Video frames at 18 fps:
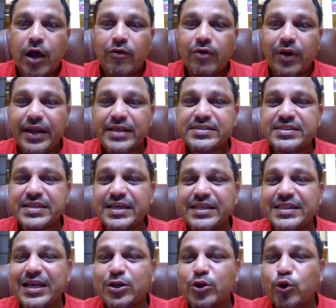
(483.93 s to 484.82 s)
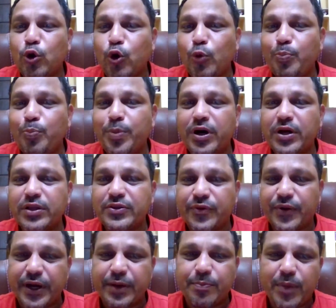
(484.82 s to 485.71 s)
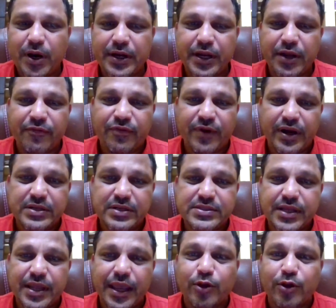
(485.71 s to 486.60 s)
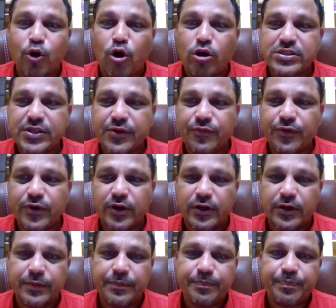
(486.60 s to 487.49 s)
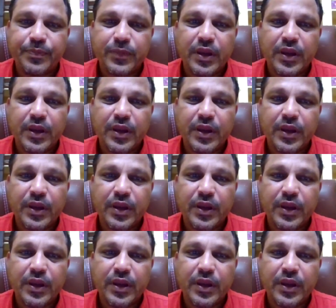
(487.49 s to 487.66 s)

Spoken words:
Now let us see the crude birth rate, my dear friends, across the world.